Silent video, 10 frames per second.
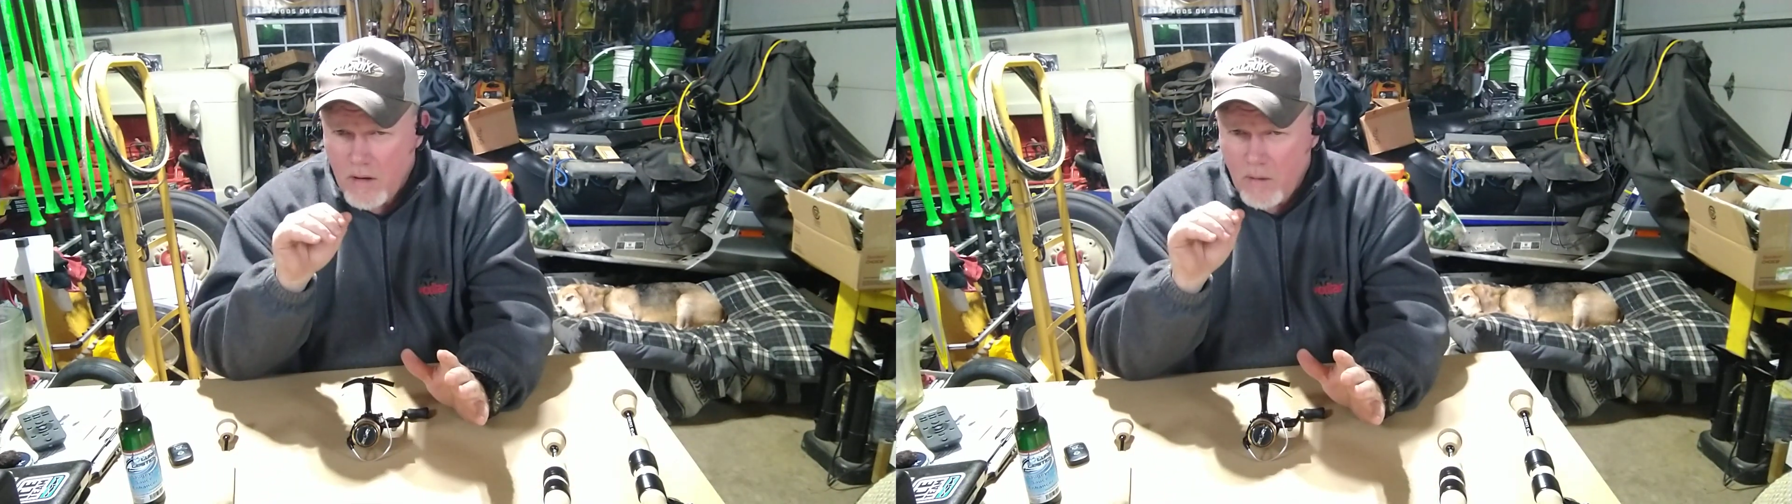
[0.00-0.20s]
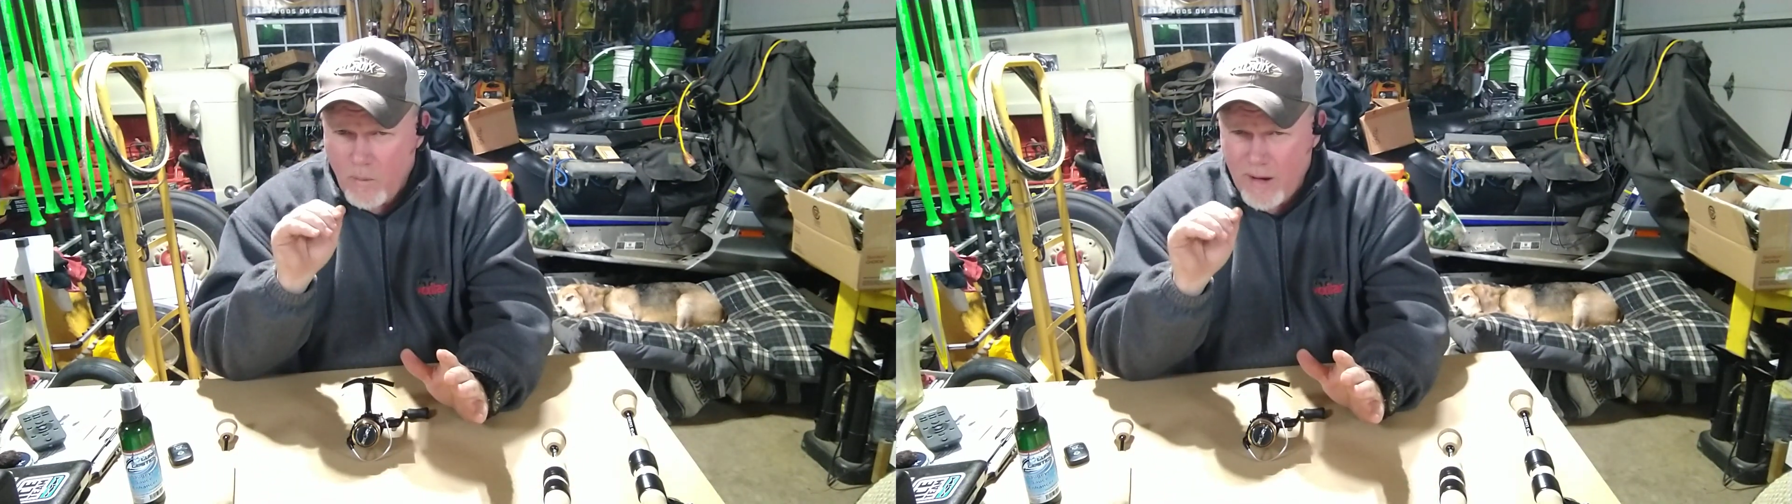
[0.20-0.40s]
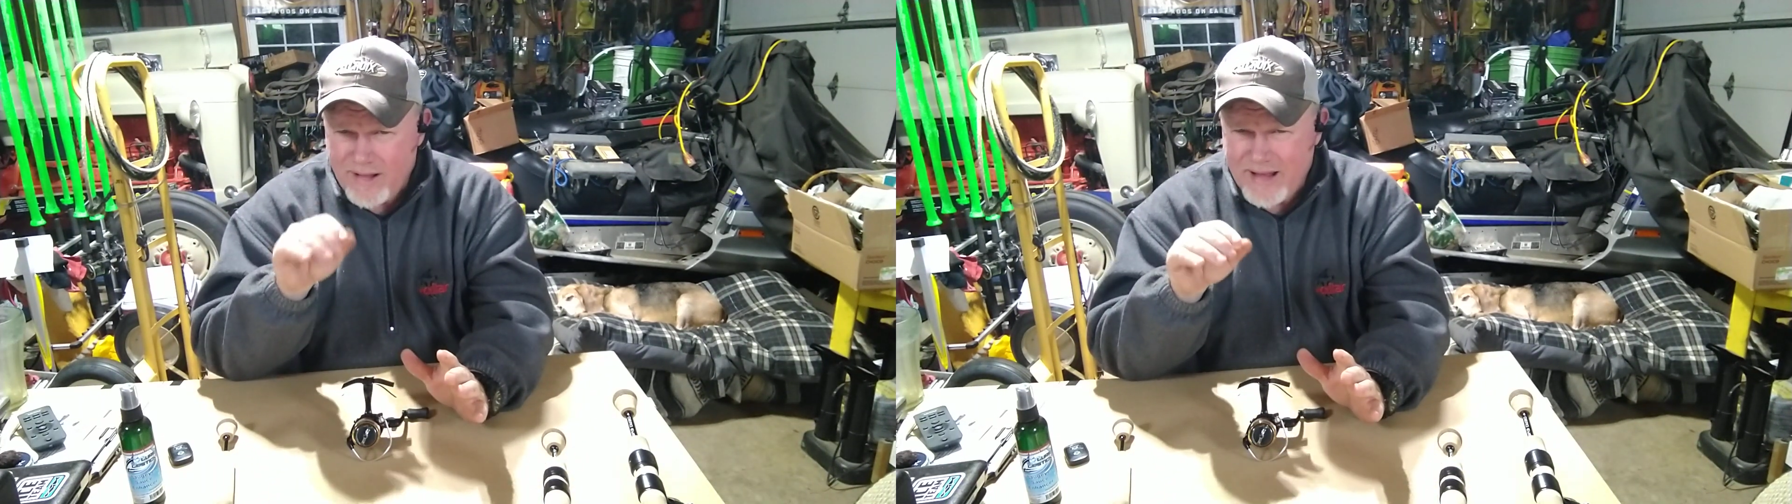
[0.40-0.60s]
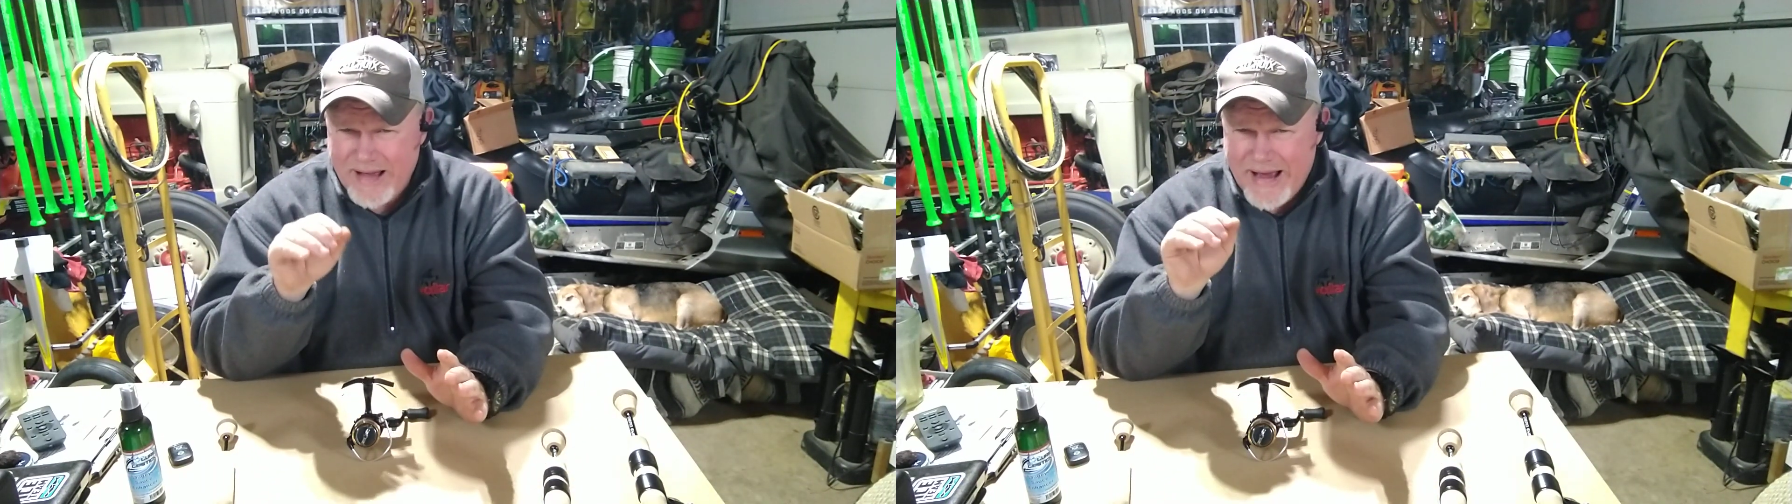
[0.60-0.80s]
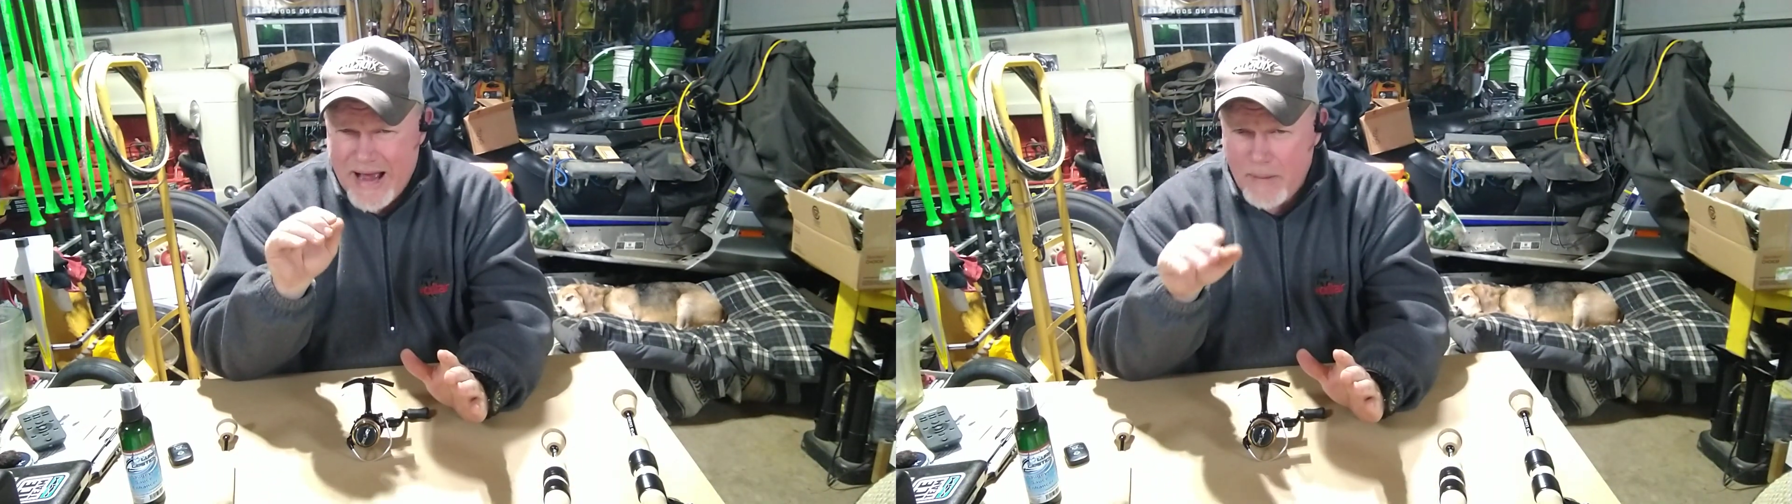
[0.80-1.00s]
while
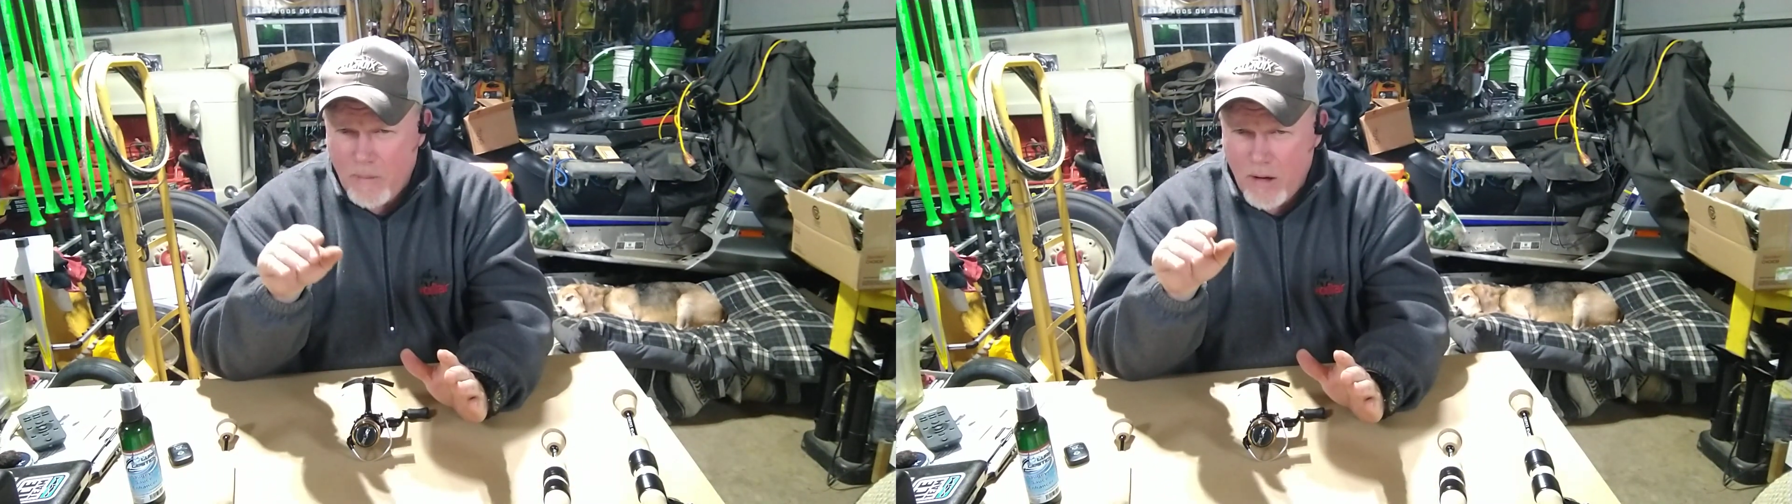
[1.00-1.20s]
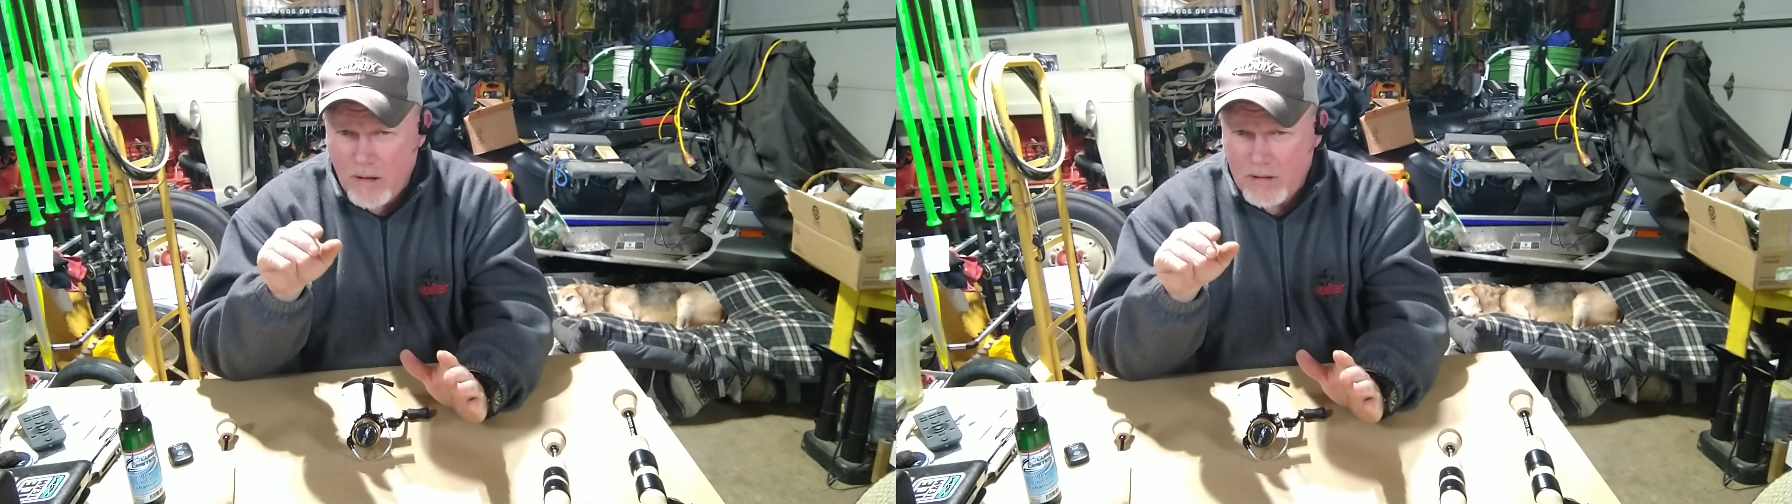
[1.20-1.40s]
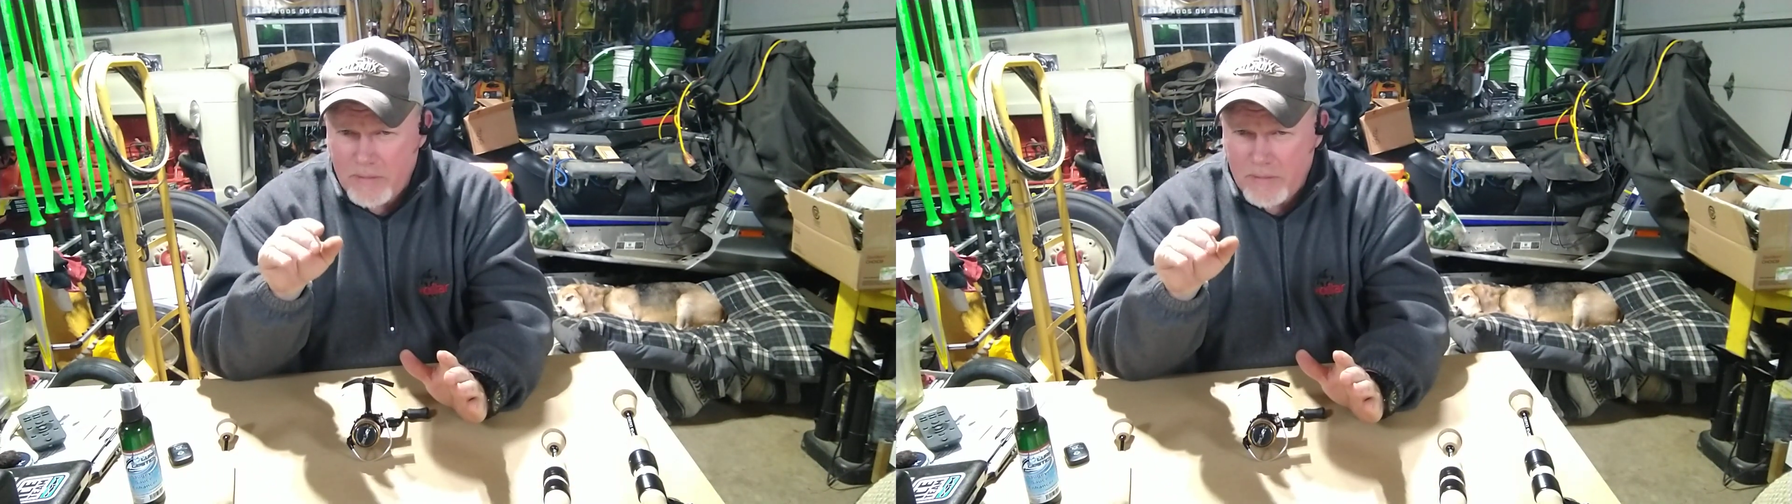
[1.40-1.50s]
I eyeball it